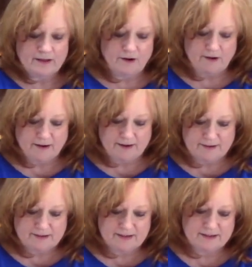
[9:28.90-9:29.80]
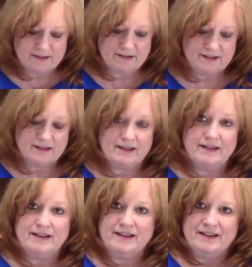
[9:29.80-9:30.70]
All right.
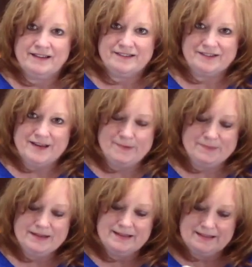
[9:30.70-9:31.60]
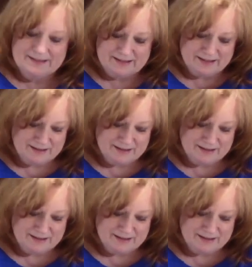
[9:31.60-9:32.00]
So I got my piece.